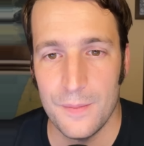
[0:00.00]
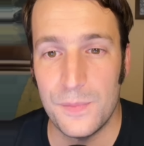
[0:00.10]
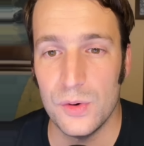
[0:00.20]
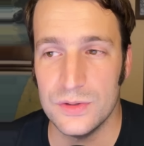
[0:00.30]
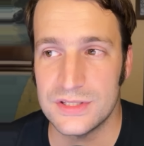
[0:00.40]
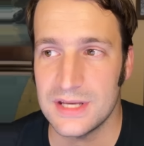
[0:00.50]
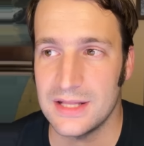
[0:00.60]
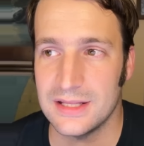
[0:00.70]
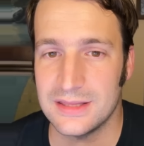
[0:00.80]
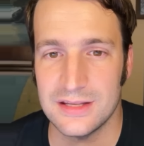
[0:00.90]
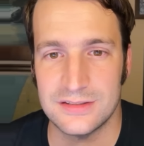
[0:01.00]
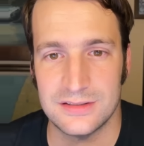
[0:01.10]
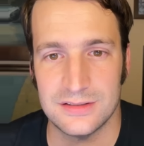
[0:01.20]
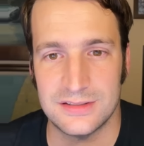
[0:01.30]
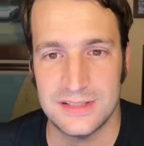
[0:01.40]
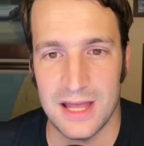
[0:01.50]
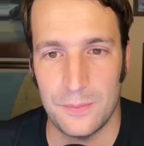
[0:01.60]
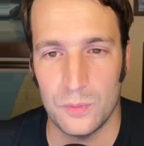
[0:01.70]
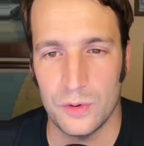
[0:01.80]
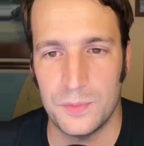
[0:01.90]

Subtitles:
Putin said that this step would